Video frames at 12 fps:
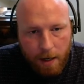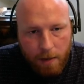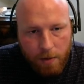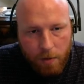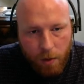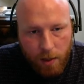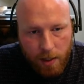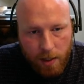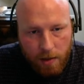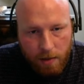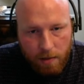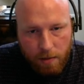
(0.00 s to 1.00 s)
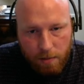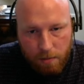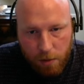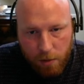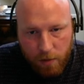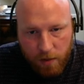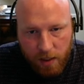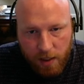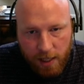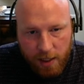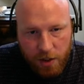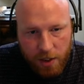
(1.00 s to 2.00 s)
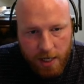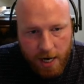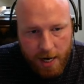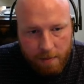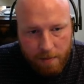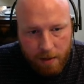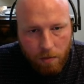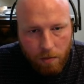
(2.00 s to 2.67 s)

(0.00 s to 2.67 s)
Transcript: So we're gonna move collection name.